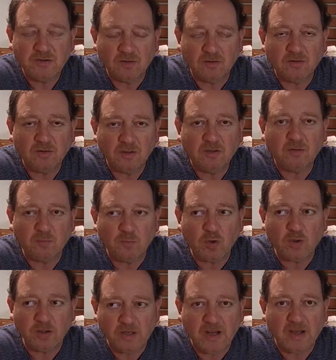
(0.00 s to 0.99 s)
A little
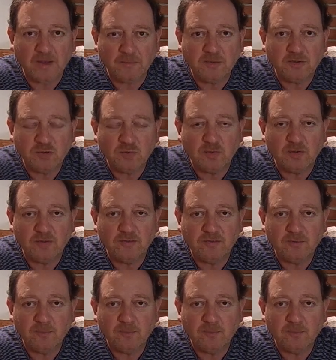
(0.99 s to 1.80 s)
more damage with